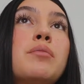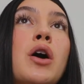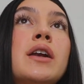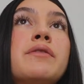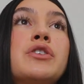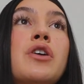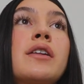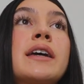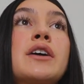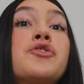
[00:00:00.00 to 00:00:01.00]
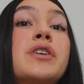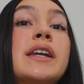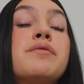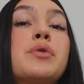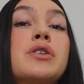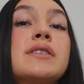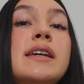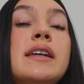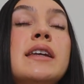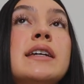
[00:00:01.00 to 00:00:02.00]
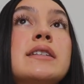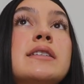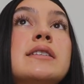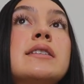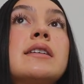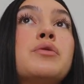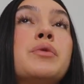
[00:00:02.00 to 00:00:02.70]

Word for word: part if you're not like a creative person it's